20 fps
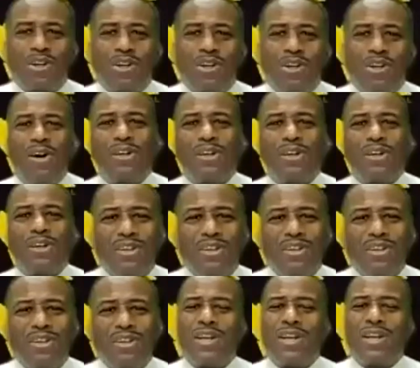everyone
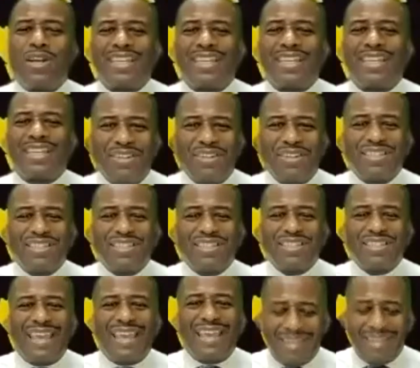once again.
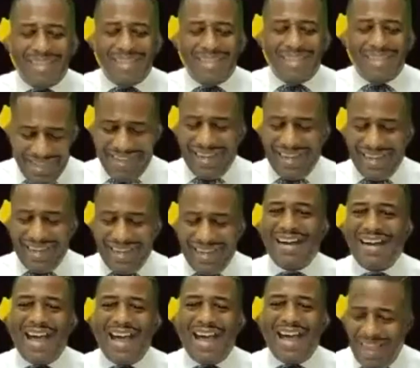
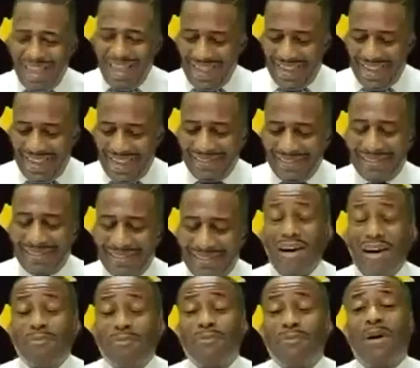I
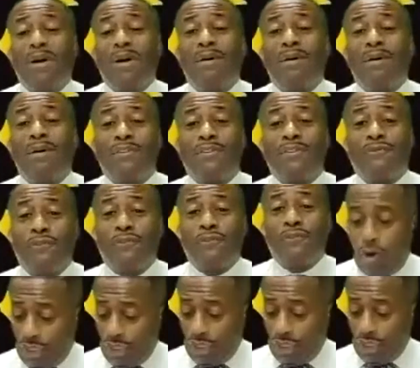come
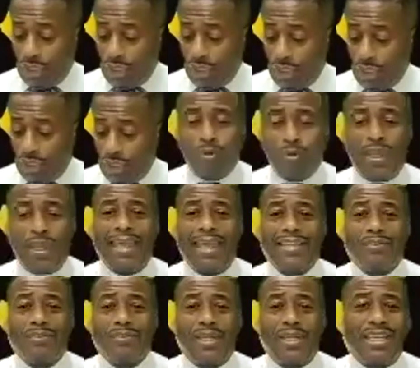before you,
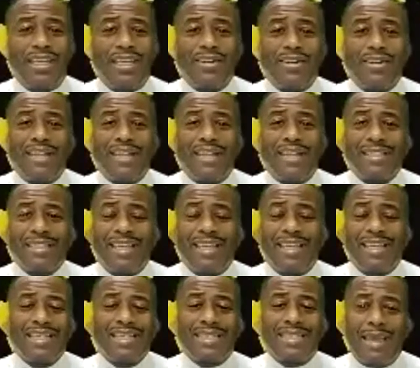and we're here in
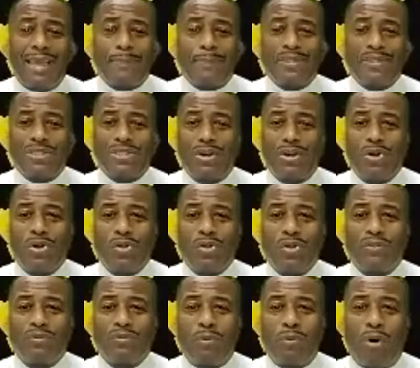this episode
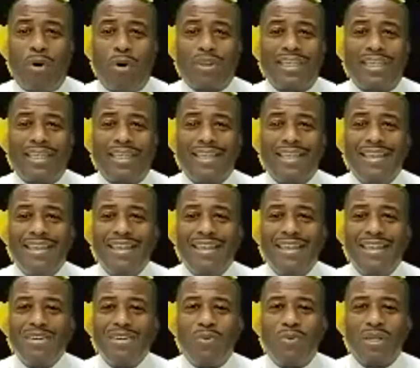of Walking
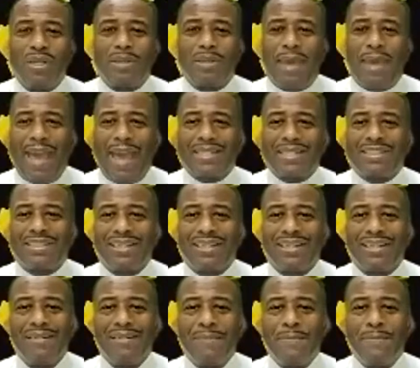with the Master.
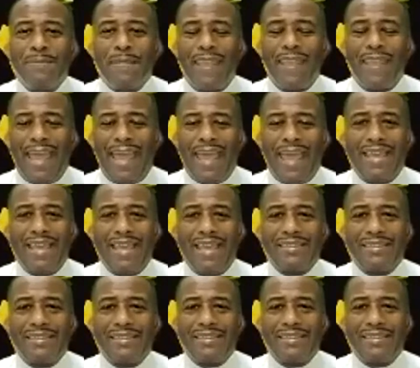And
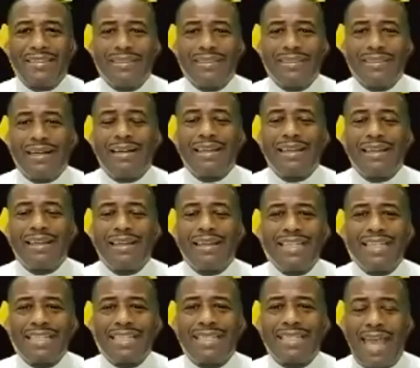in
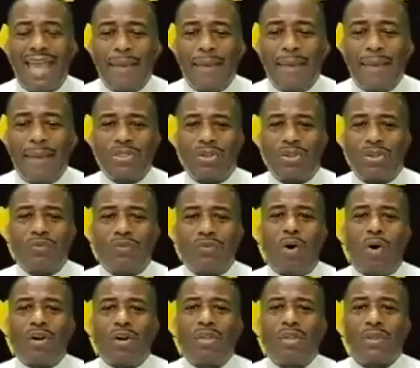this episode of
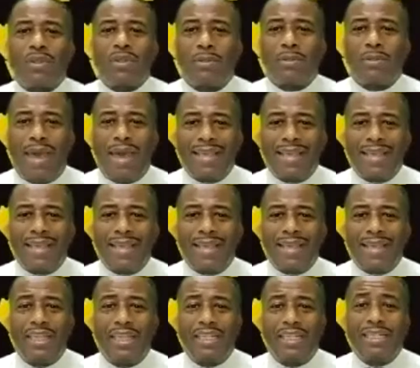Walking with the Master, we
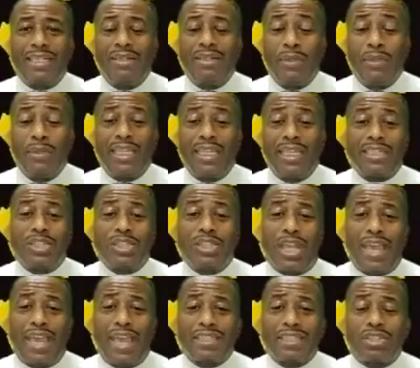get a
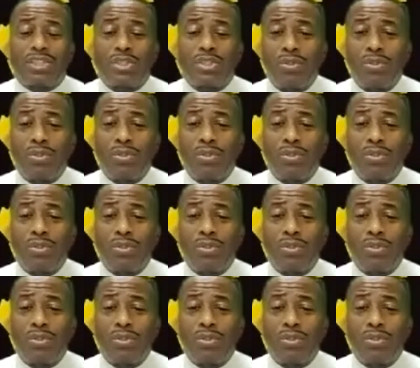chance to